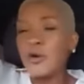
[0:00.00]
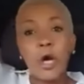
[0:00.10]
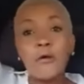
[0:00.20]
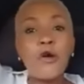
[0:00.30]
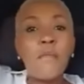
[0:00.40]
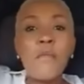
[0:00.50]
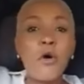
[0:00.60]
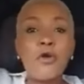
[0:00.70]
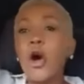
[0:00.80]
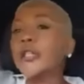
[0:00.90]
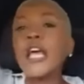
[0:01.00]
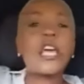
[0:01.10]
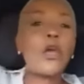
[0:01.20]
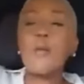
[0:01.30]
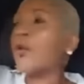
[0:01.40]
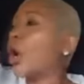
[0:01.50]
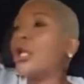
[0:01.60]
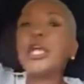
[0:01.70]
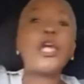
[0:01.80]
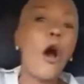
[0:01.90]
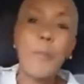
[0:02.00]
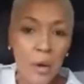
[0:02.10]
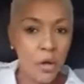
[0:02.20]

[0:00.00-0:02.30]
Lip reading: I'm going to take you up, I'm going to dig you up.